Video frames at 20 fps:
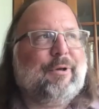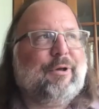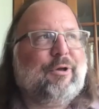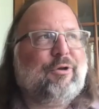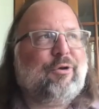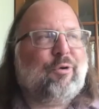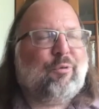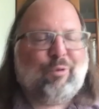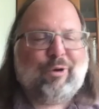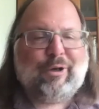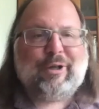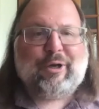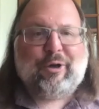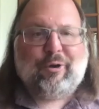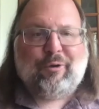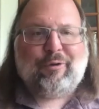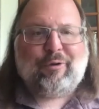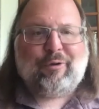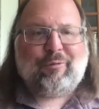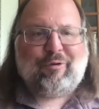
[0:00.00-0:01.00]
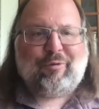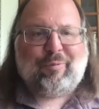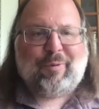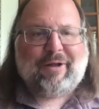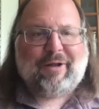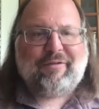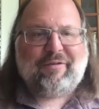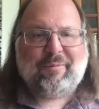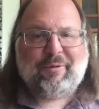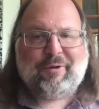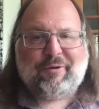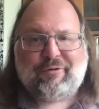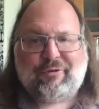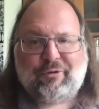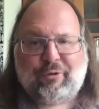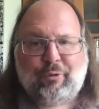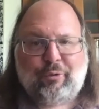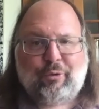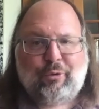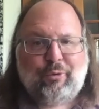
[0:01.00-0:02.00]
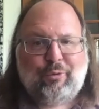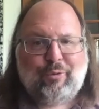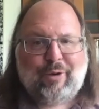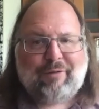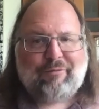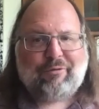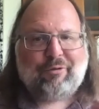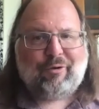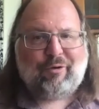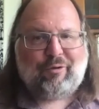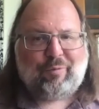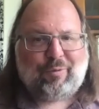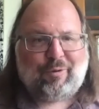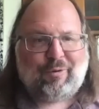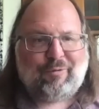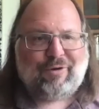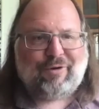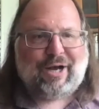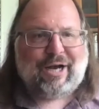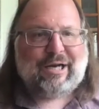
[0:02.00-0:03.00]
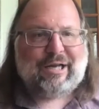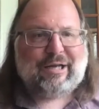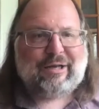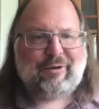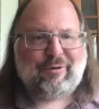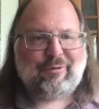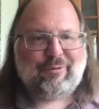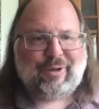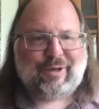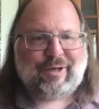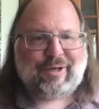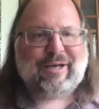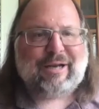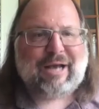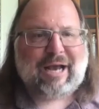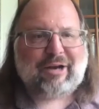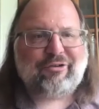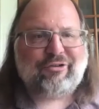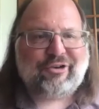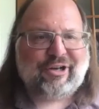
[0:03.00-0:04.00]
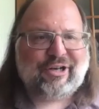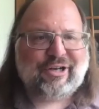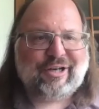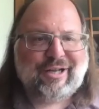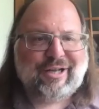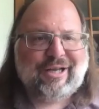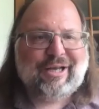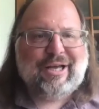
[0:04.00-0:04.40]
you're really only responsible to whoever is providing you the connection.